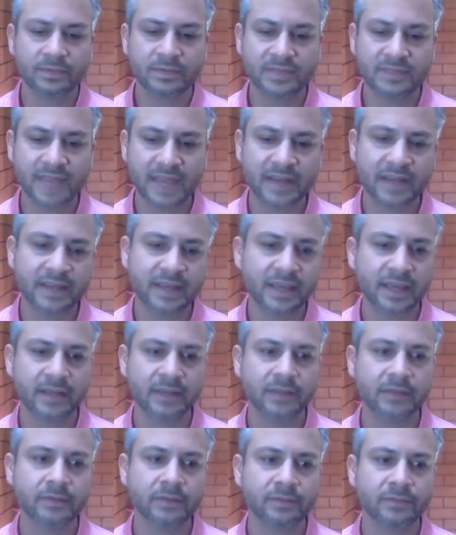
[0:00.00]

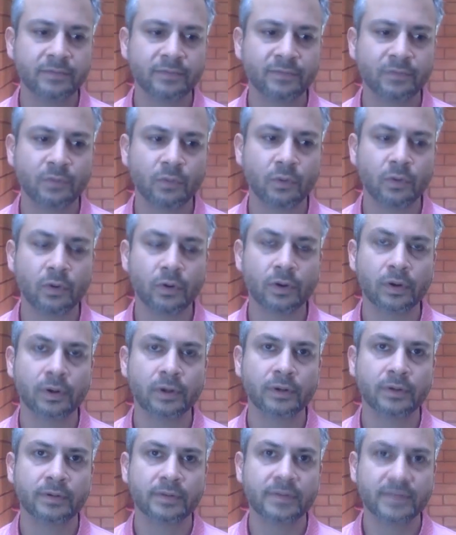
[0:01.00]
dedicated
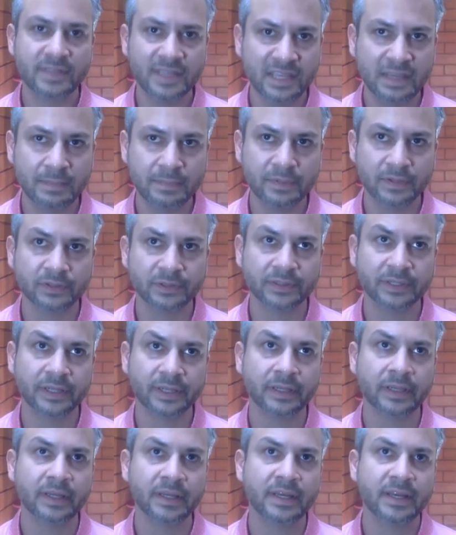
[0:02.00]
for team
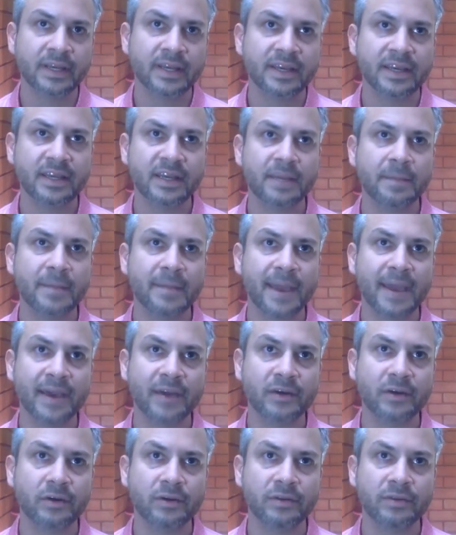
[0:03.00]
building in a
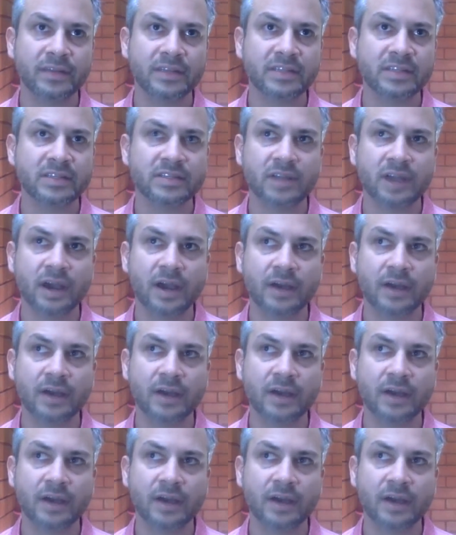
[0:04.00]
manner that's